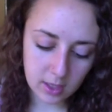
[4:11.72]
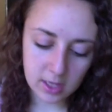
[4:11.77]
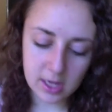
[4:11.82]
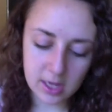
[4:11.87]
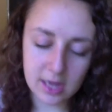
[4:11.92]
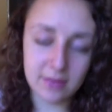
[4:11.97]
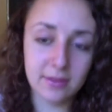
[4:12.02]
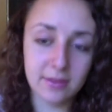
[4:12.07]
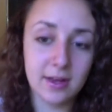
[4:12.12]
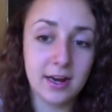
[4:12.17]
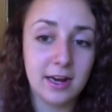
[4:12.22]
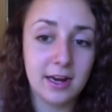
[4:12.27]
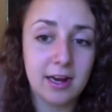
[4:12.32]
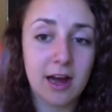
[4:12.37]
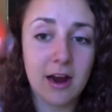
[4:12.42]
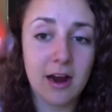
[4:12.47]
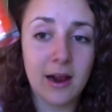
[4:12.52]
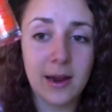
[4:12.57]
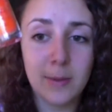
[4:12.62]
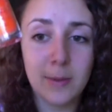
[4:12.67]
And then I
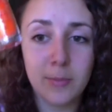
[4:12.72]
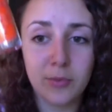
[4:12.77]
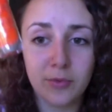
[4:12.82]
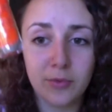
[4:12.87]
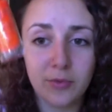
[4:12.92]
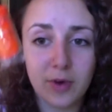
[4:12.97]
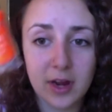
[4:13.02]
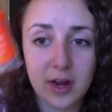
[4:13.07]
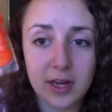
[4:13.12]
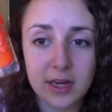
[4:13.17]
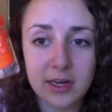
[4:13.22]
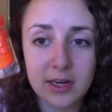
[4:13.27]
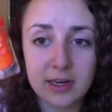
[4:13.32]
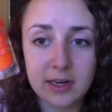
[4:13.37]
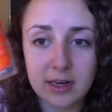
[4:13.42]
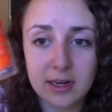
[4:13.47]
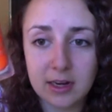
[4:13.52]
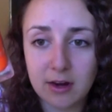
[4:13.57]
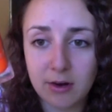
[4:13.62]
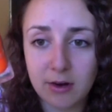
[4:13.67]
got a bright
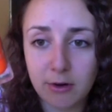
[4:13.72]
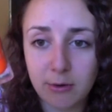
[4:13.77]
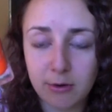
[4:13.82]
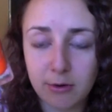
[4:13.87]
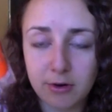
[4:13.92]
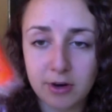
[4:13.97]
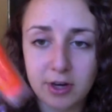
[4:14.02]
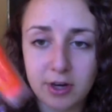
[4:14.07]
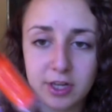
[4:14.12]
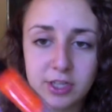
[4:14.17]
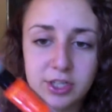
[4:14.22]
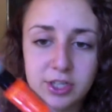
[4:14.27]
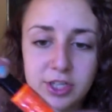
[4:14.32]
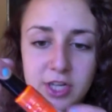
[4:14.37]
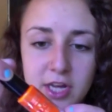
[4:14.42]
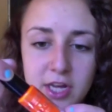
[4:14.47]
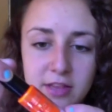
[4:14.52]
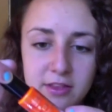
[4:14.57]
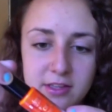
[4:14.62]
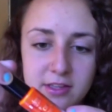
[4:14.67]
neon orange,
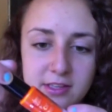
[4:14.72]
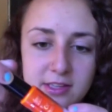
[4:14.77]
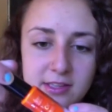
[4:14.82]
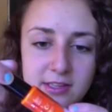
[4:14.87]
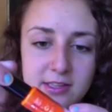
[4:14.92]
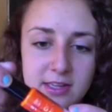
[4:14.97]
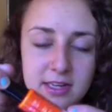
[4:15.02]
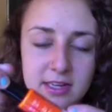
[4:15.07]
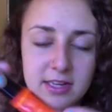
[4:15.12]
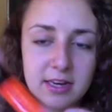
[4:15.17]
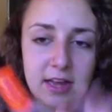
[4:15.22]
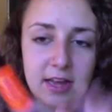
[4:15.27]
and this is in